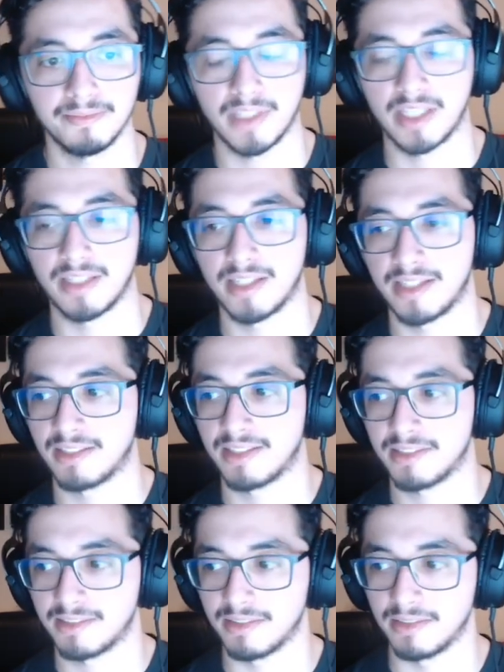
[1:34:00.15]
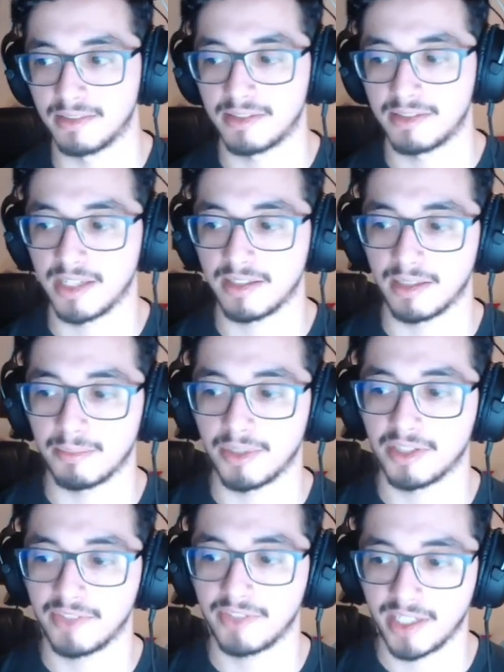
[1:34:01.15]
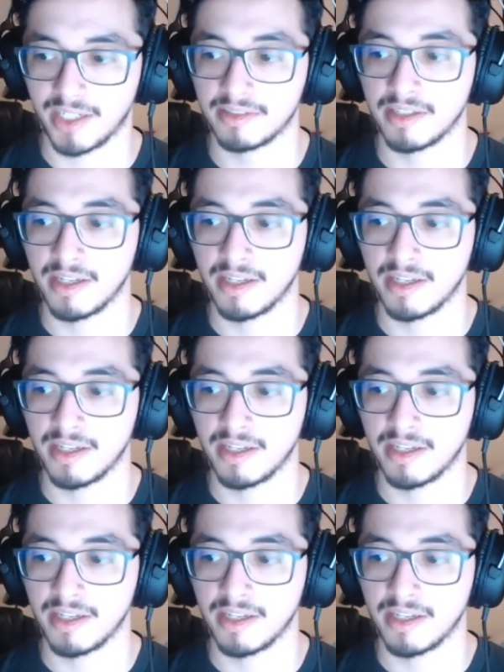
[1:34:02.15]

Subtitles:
And I think that's the take that BossFight has,